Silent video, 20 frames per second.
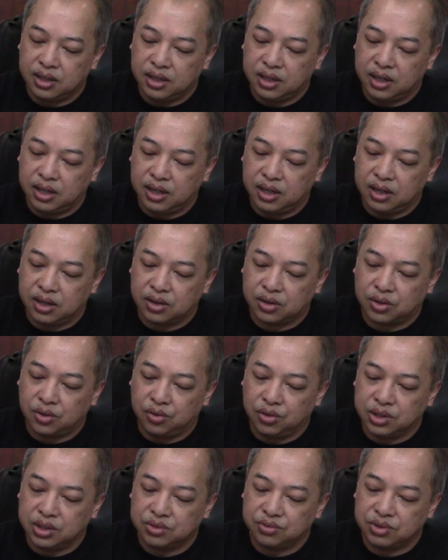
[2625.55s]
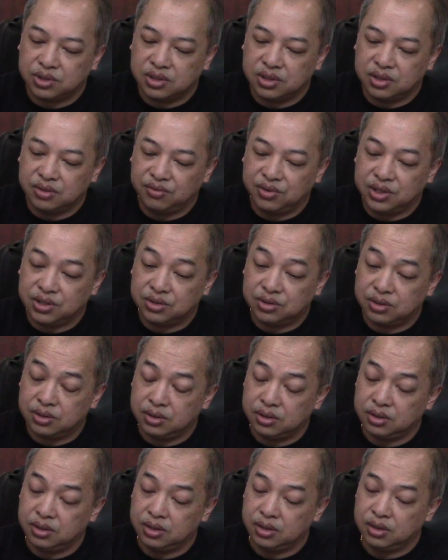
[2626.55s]
accordance with the
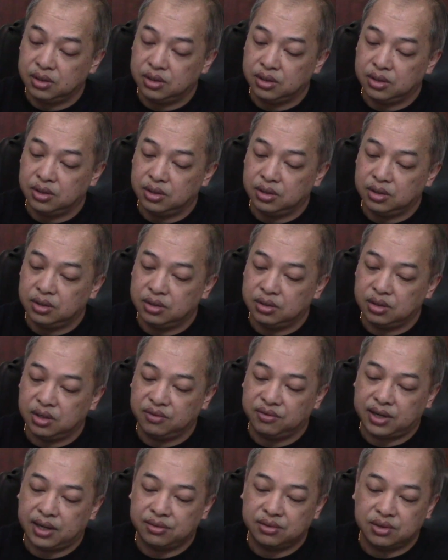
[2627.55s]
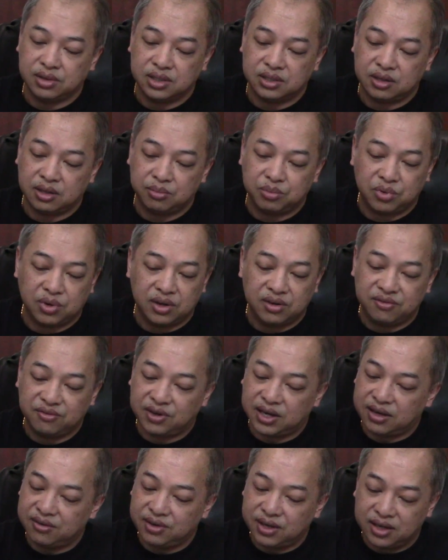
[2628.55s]
division
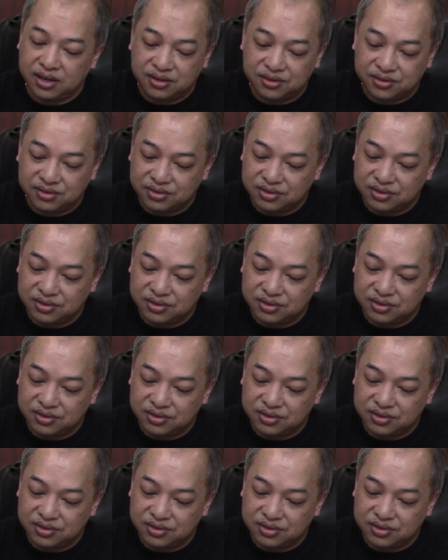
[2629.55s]
3537.5F